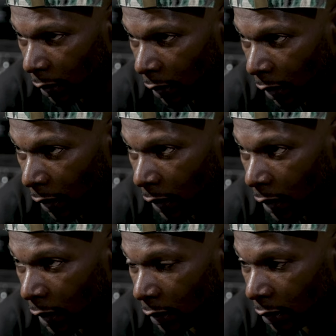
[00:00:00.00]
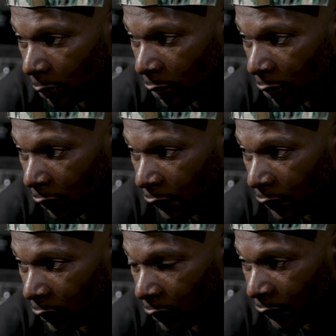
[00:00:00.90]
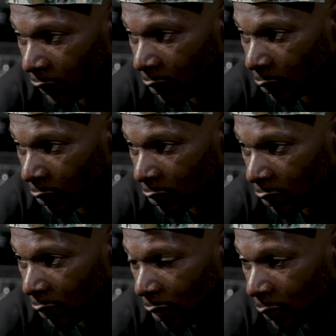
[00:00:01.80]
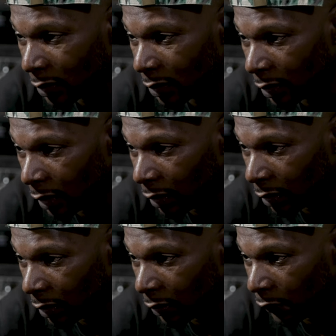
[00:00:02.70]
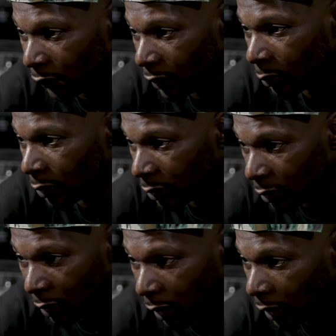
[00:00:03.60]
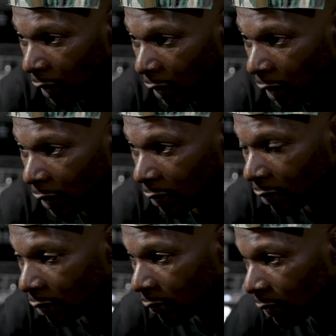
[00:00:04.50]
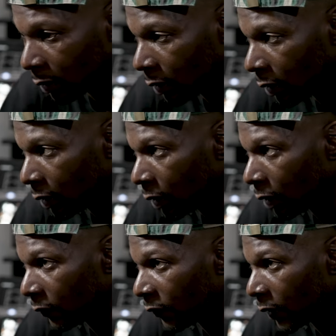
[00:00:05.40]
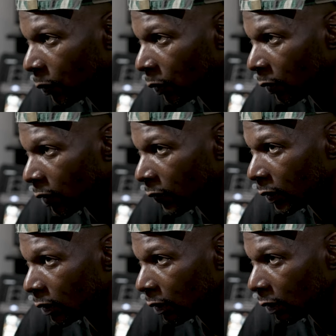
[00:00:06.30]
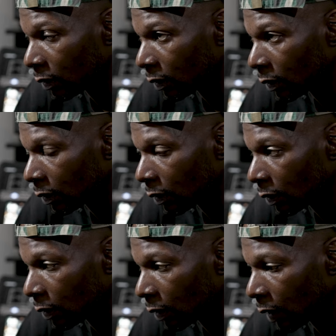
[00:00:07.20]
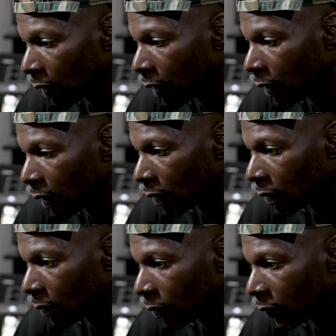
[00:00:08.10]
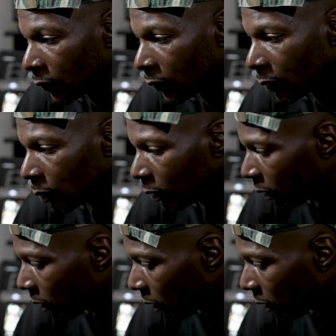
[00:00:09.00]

I got locked up in November. So I was like, in November, I got locked up. In February, I got locked up November